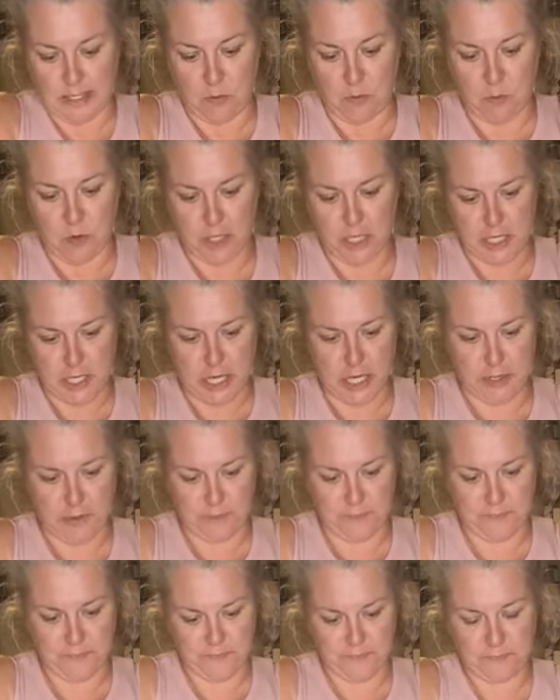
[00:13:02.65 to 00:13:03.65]
Because I want to
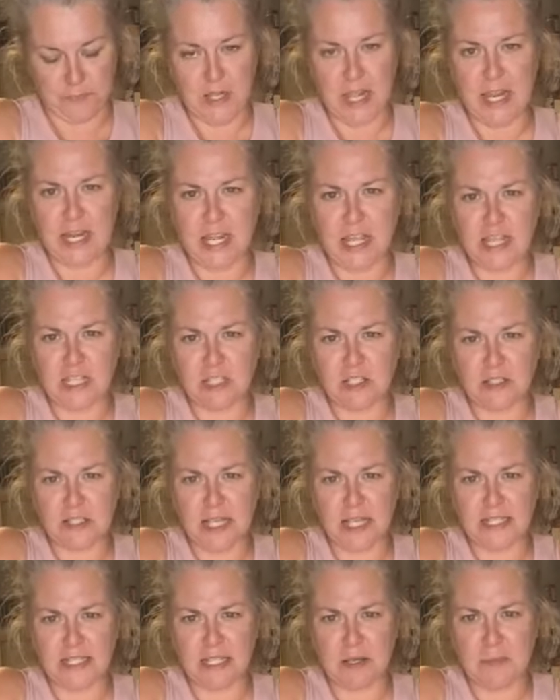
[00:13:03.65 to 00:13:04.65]
know. And it, it looks